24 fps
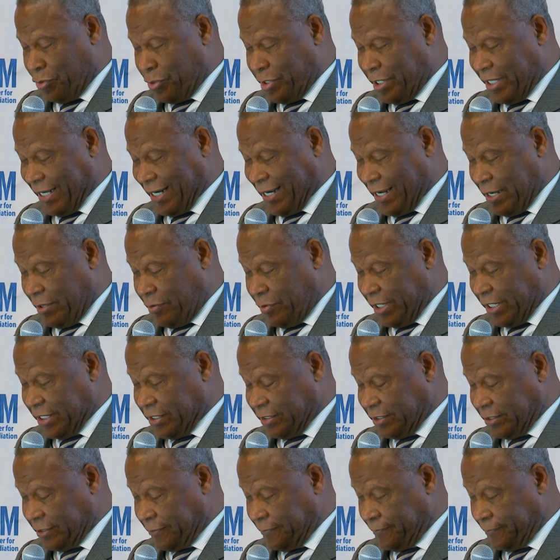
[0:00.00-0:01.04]
New York
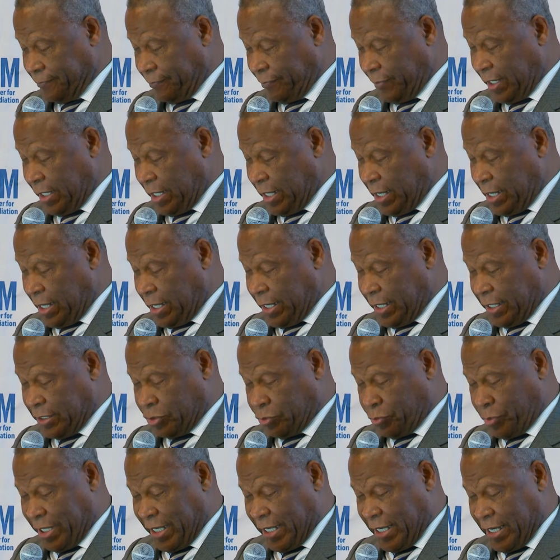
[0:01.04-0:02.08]
counties,
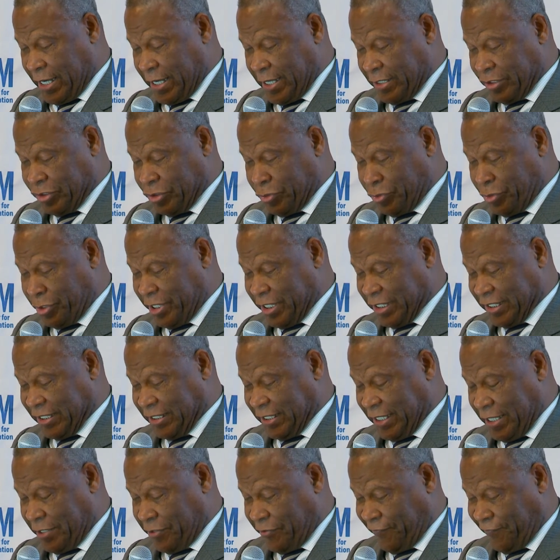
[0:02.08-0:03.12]
as well as New York
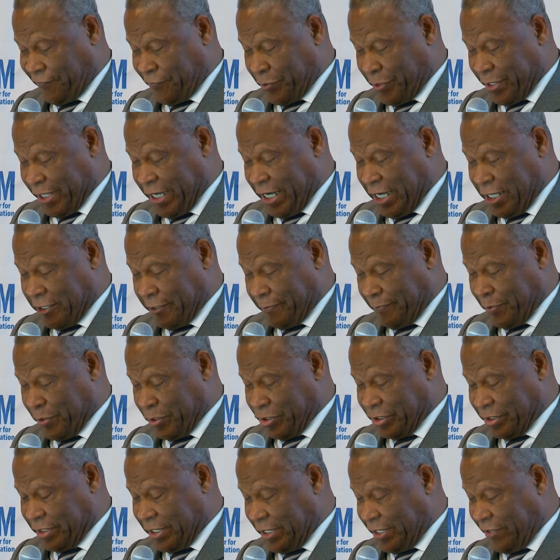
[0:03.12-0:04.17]
Center for
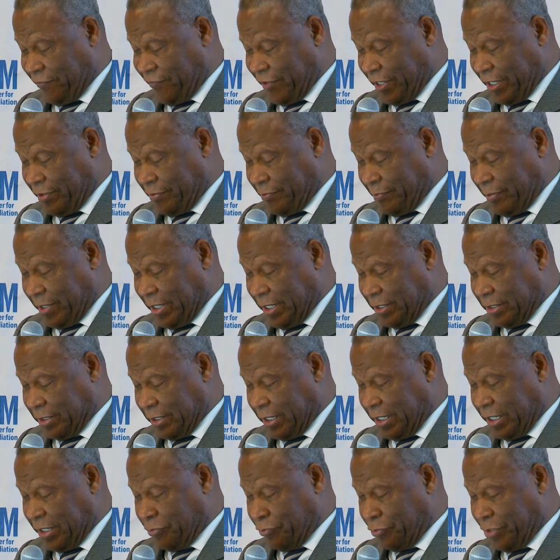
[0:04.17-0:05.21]
Interpersonal Development
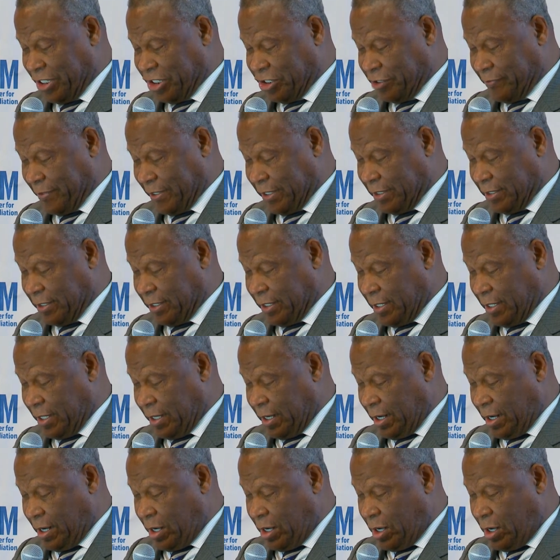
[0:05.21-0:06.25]
in Richmond.
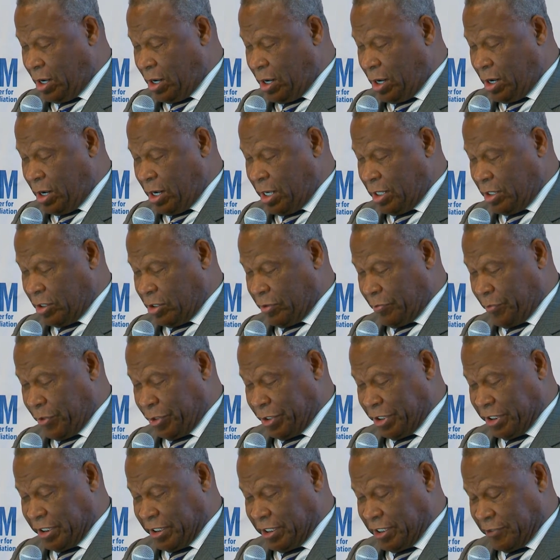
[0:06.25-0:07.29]
All
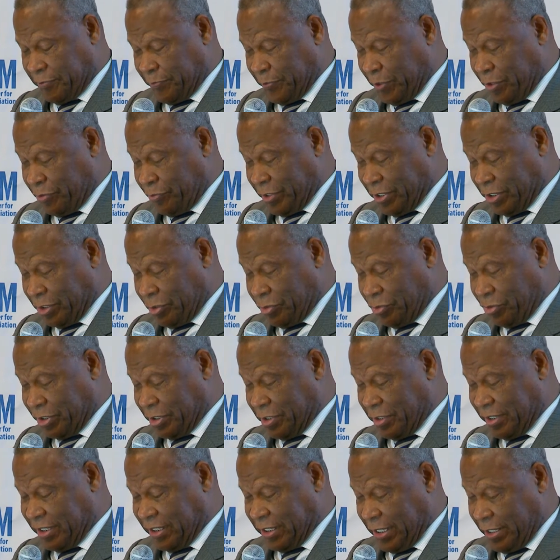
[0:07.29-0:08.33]
community dispute
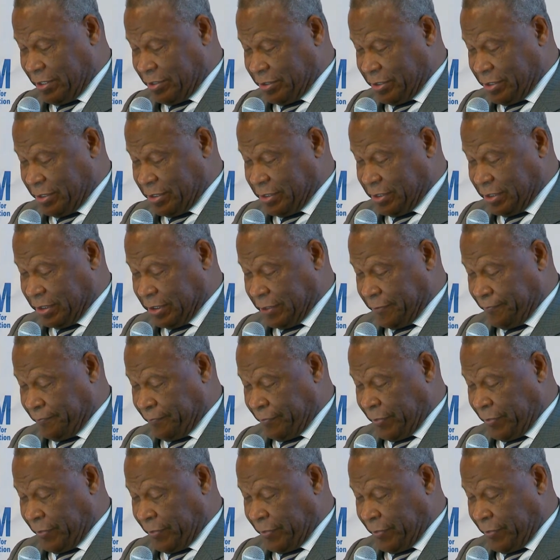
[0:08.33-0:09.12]
resolution centers